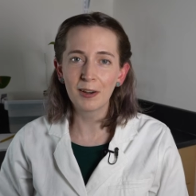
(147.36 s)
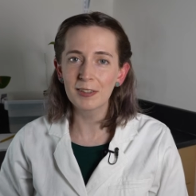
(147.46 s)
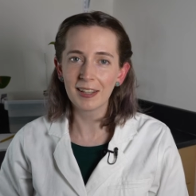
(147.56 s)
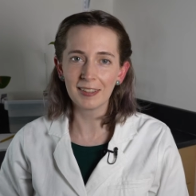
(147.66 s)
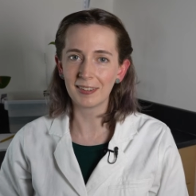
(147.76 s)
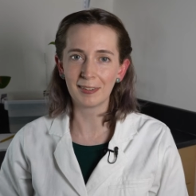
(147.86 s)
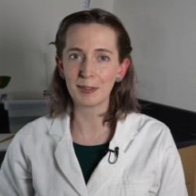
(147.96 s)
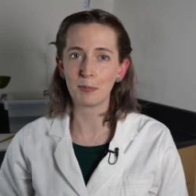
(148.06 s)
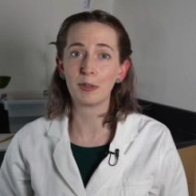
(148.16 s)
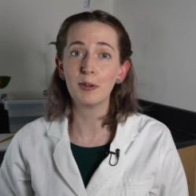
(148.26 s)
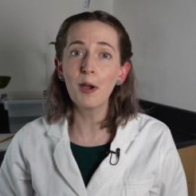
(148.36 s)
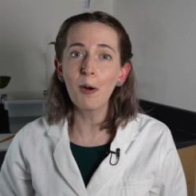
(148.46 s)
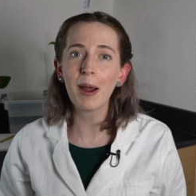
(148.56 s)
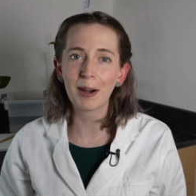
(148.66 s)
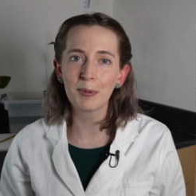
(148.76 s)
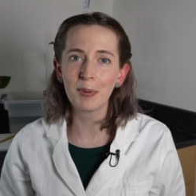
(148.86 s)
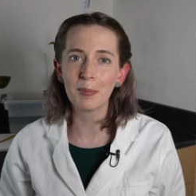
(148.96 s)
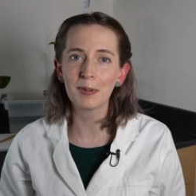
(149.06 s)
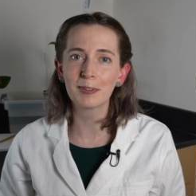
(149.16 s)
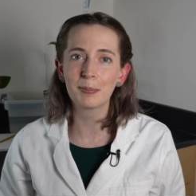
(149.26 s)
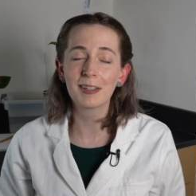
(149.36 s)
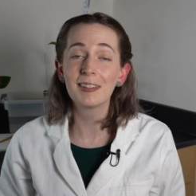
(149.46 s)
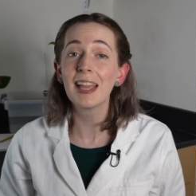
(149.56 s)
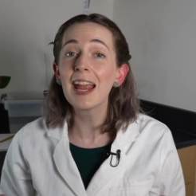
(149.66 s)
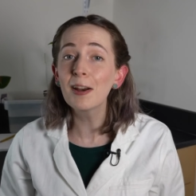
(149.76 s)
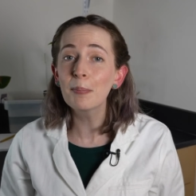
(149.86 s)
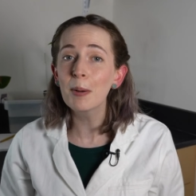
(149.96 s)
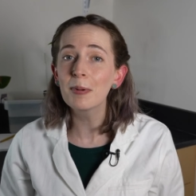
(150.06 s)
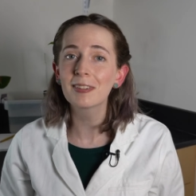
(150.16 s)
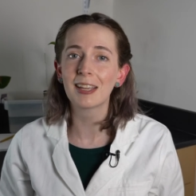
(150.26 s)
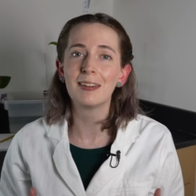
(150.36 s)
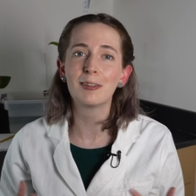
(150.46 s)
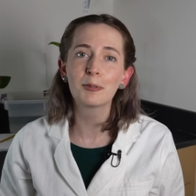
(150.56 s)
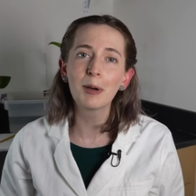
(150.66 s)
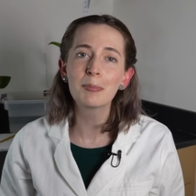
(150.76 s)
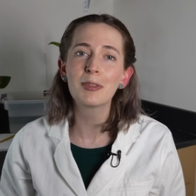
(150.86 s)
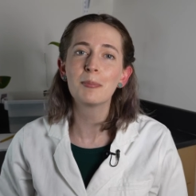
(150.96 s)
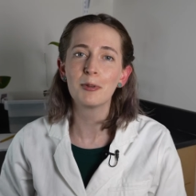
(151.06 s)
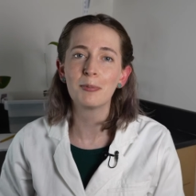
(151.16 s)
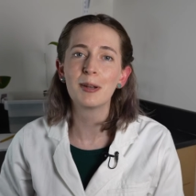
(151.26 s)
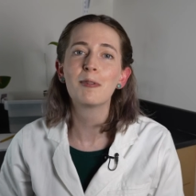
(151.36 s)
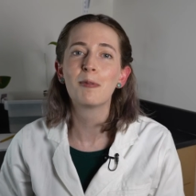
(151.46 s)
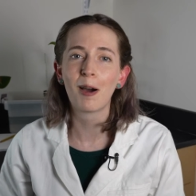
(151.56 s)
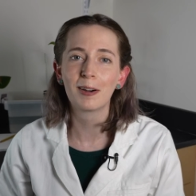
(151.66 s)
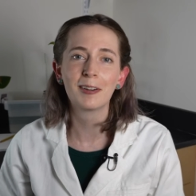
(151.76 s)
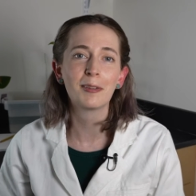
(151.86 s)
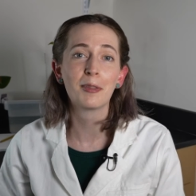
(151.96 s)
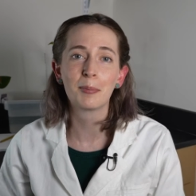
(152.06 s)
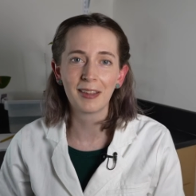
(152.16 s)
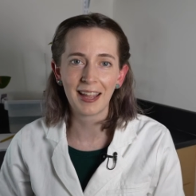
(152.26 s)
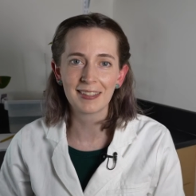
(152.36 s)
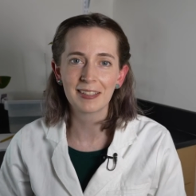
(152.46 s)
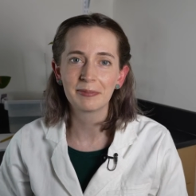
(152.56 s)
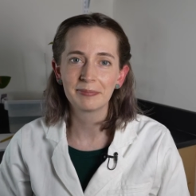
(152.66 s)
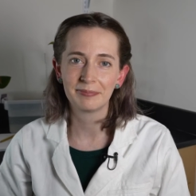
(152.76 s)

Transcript: airtight system with no air bubbles, because air bubbles can disrupt the movement of water through the plant.